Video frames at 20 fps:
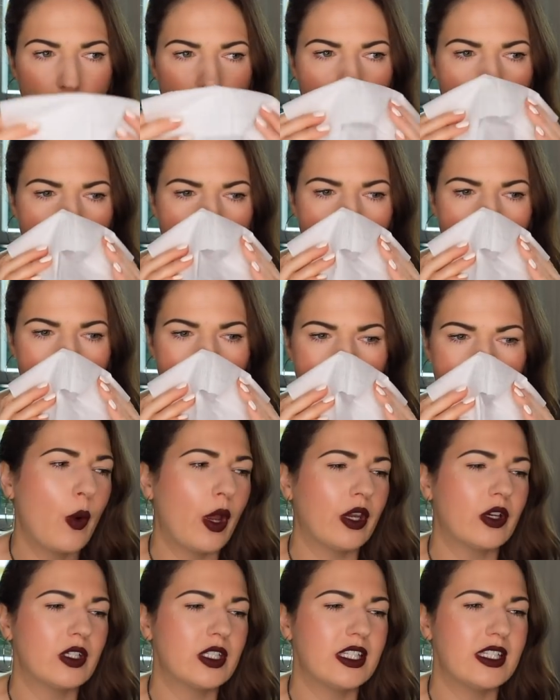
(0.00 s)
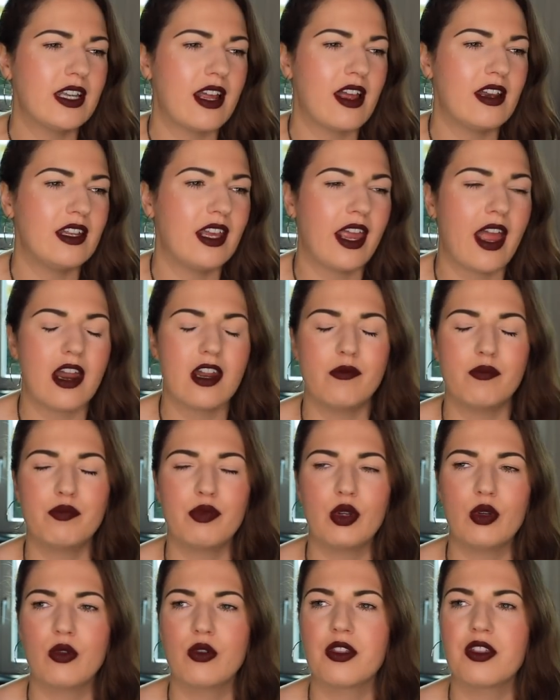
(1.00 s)
market where you're standing at a
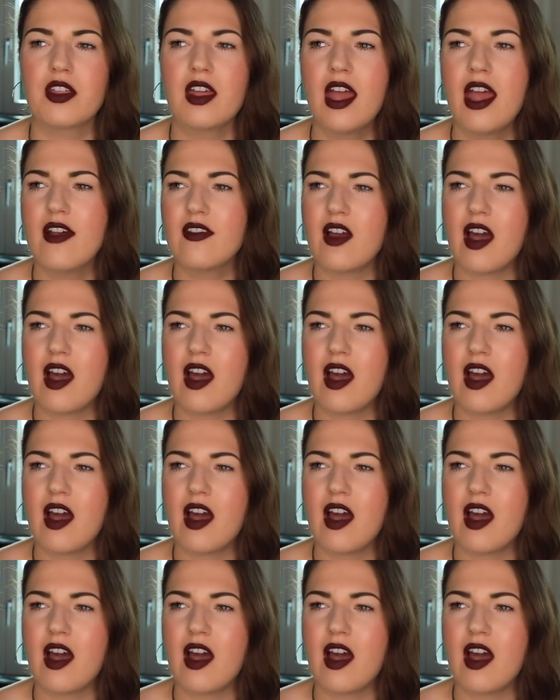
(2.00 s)
booth